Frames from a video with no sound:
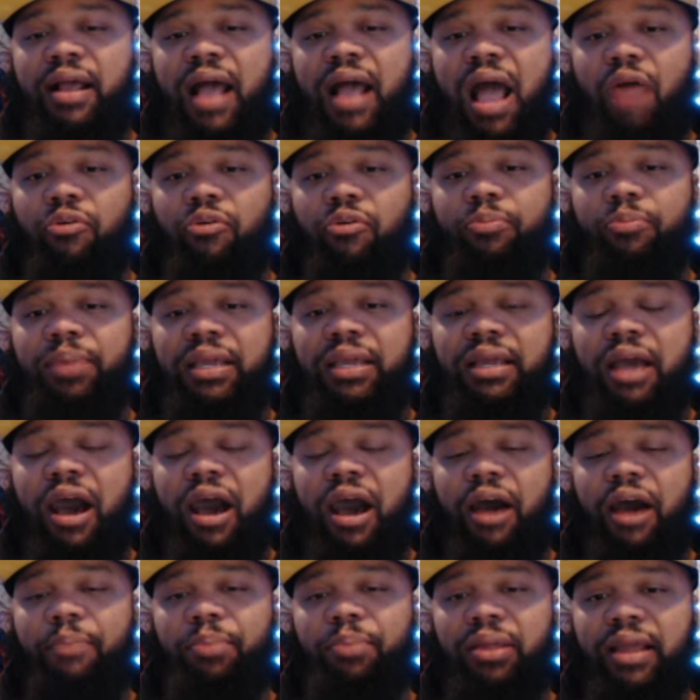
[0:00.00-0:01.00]
I would be
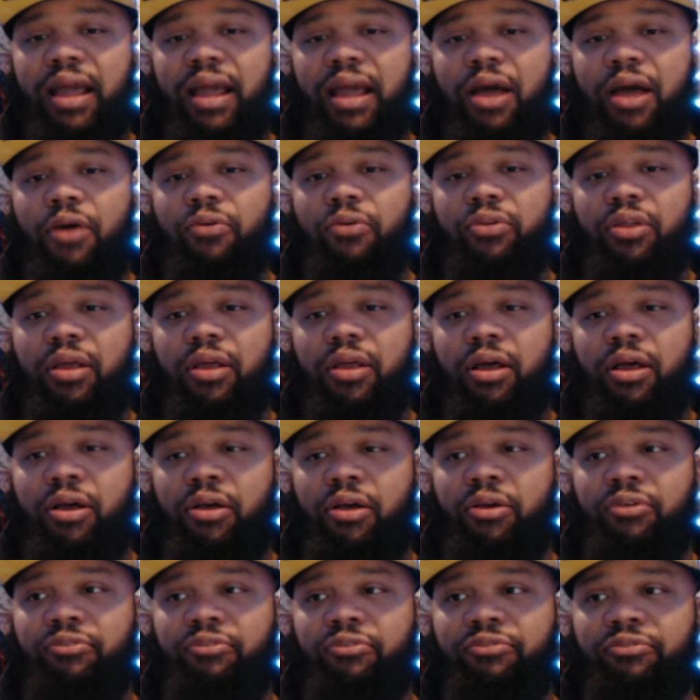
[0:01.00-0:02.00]
copping out
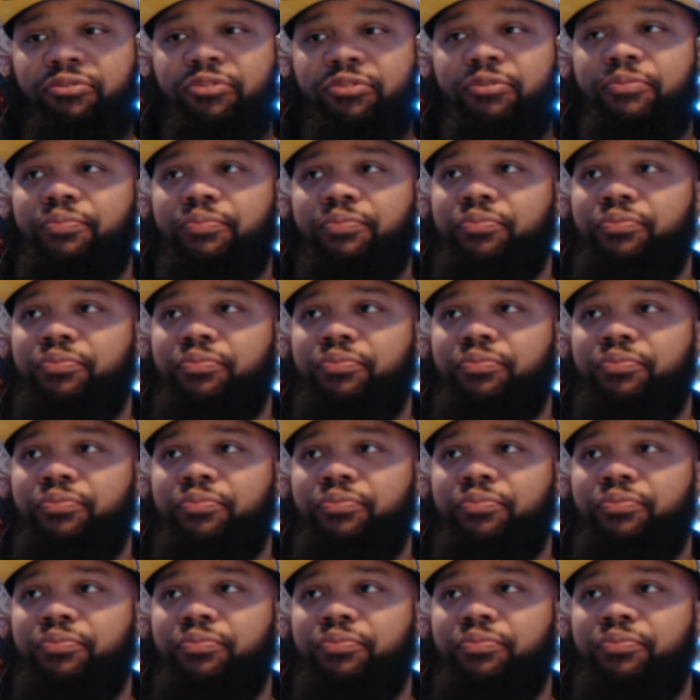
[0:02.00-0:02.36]
of